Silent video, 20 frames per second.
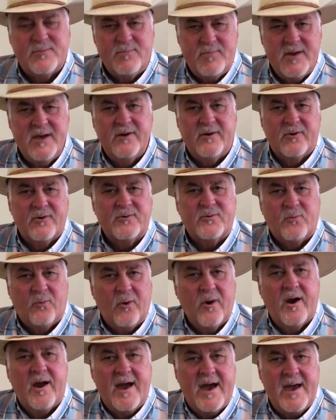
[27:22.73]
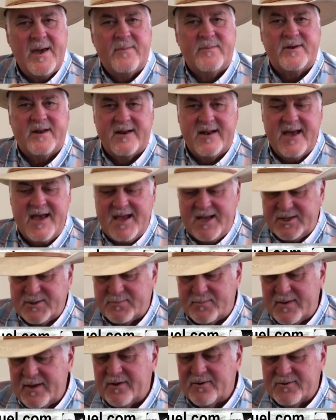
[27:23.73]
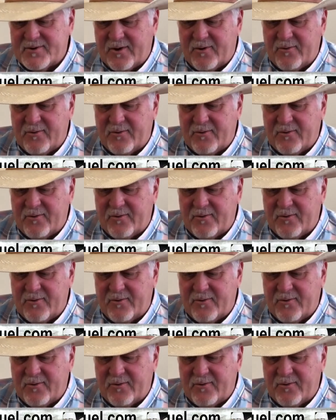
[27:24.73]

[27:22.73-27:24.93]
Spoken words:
built, where I am today is built